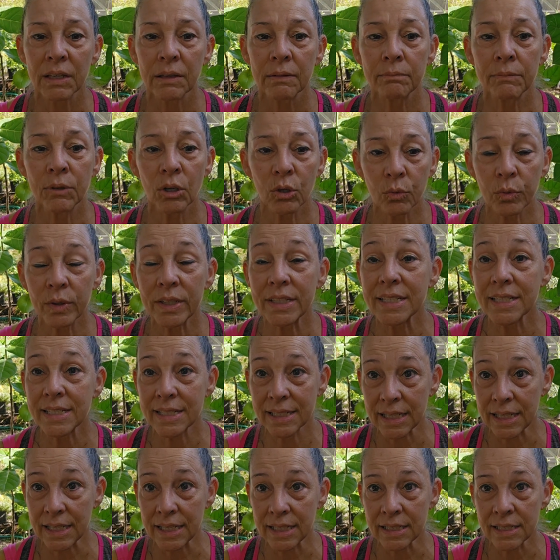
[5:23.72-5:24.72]
milkweed
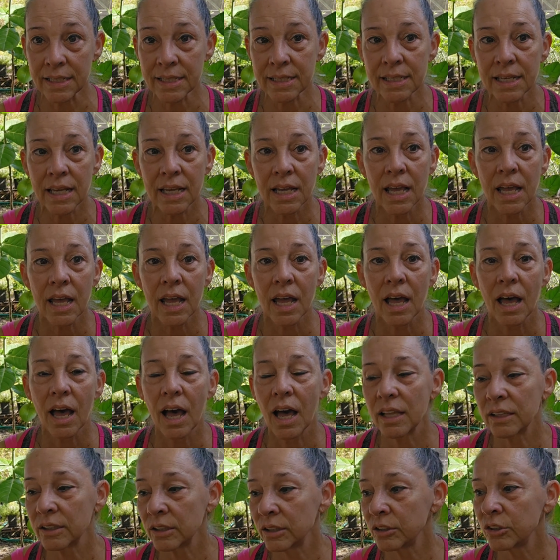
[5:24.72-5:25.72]
seeds,
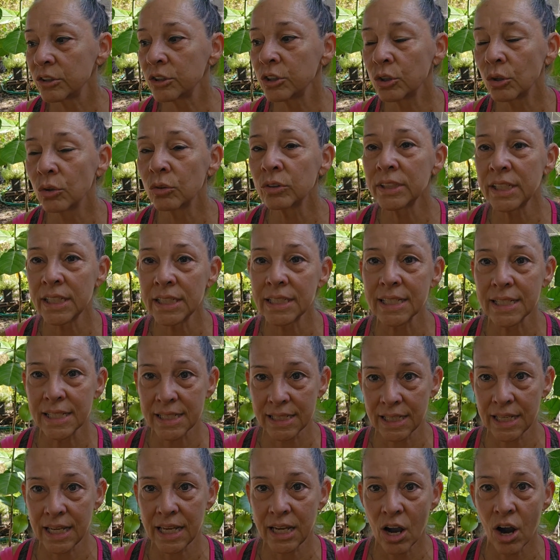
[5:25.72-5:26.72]
you'll need to
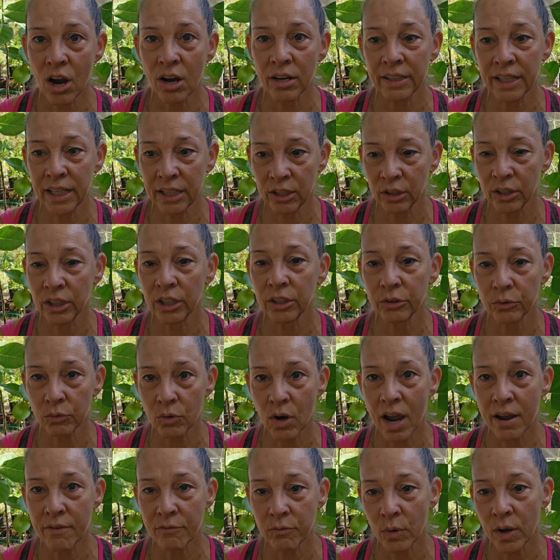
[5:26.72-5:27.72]
see, are they going to
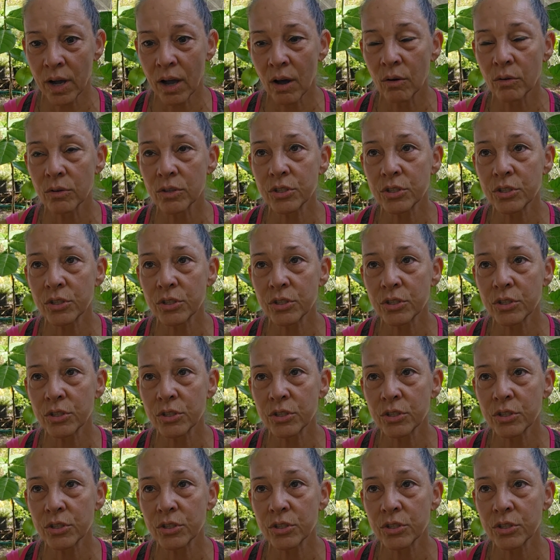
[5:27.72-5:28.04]
thrive well?